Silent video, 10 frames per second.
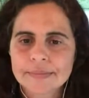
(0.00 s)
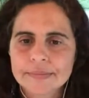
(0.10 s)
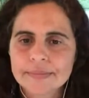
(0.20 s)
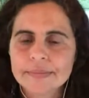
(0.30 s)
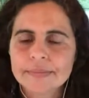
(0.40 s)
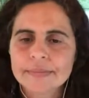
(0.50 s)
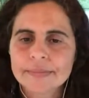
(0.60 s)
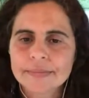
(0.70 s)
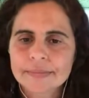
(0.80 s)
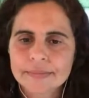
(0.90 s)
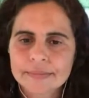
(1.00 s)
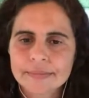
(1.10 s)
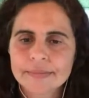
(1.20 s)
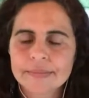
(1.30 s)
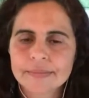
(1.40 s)

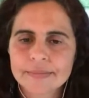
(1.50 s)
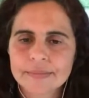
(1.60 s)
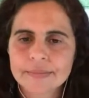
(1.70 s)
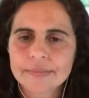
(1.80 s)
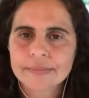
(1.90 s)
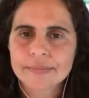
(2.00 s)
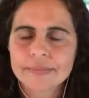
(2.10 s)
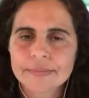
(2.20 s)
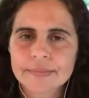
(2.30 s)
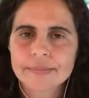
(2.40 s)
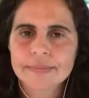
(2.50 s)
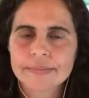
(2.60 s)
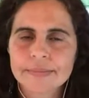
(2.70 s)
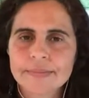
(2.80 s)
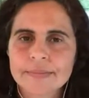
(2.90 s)

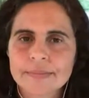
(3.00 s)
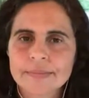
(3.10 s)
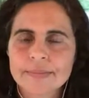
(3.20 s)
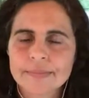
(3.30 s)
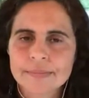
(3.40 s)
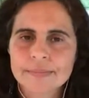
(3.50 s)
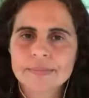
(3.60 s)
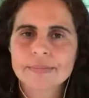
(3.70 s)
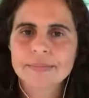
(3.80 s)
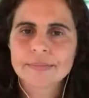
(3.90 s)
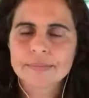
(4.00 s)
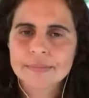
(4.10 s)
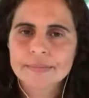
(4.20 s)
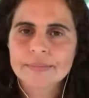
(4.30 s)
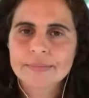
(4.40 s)

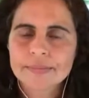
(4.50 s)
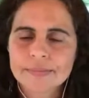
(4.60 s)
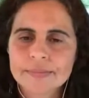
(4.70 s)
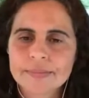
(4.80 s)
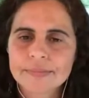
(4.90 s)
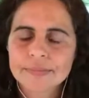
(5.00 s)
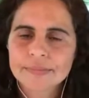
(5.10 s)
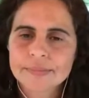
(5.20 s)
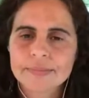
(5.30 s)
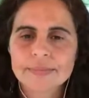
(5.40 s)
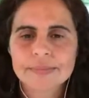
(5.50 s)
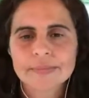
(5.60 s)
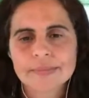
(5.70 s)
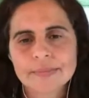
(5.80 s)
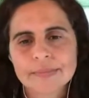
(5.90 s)

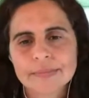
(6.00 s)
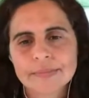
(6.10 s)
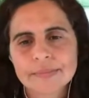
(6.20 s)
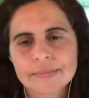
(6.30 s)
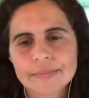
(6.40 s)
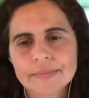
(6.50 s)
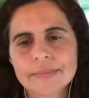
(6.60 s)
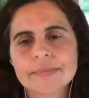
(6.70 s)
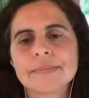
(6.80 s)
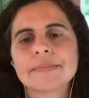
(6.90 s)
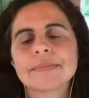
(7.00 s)
(not speaking)